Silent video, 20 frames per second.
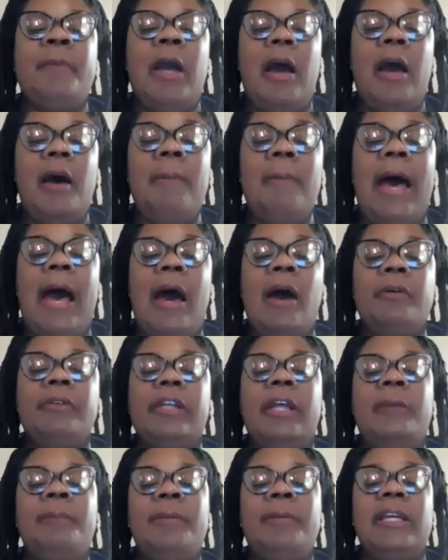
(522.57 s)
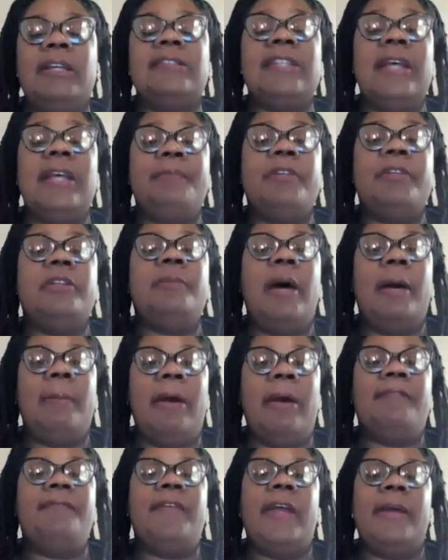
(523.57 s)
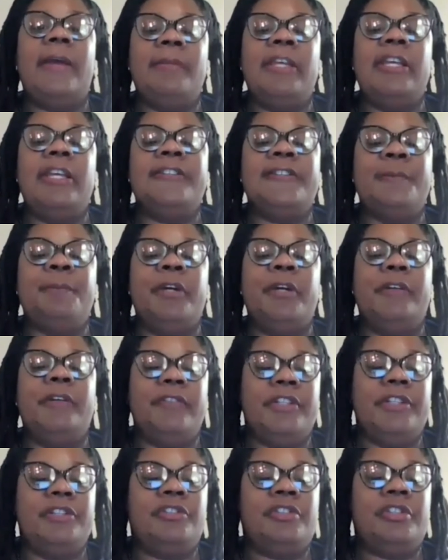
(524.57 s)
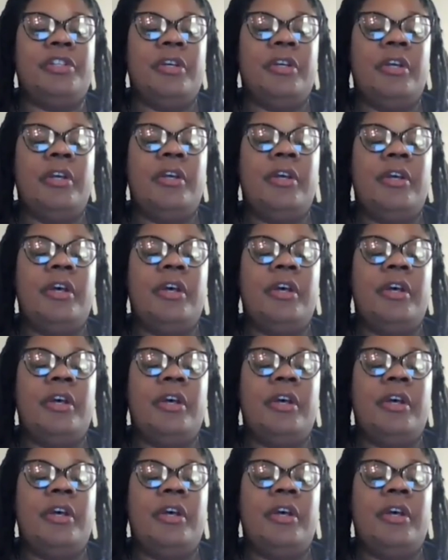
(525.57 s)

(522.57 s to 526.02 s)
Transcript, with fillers: come out and be accepted by my family is a privilege.